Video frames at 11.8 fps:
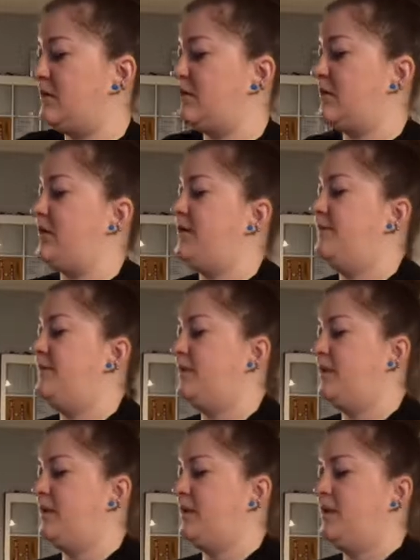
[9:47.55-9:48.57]
Okay.
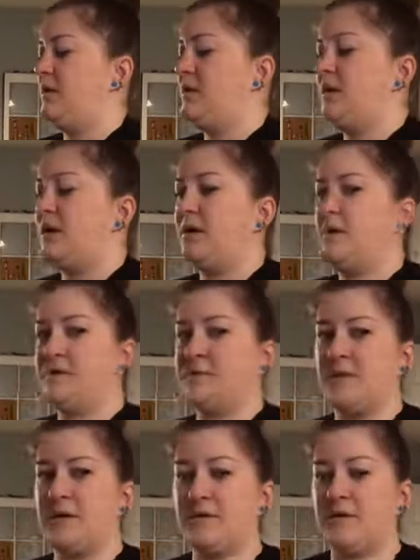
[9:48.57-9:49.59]
Here's
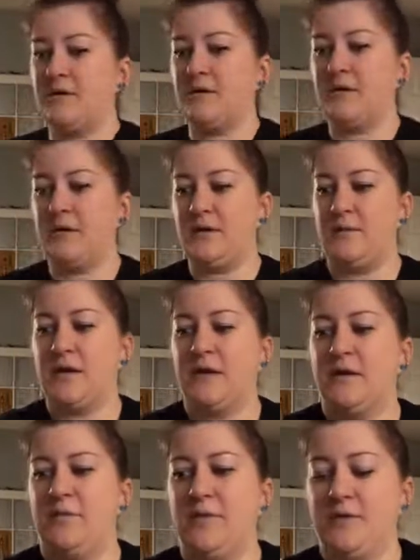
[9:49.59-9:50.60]
my 3rd. I'm
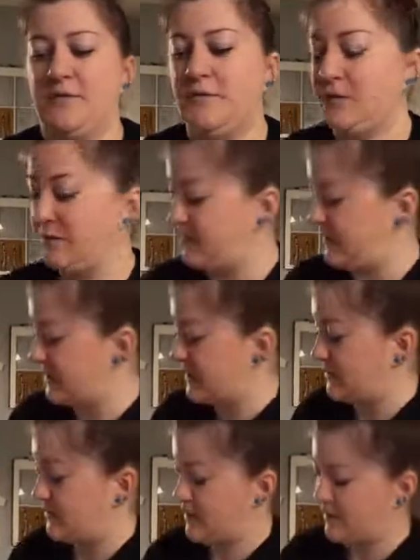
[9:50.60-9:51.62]
not going to put the full thing
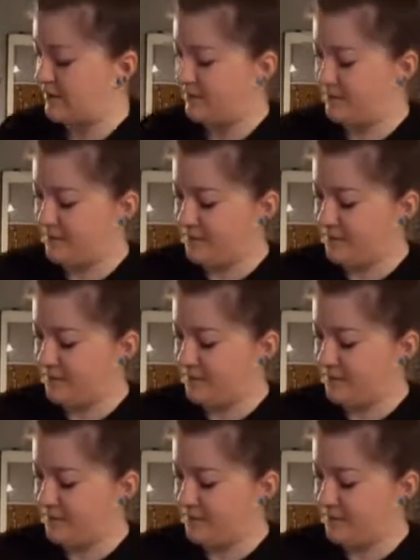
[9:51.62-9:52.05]
down yet.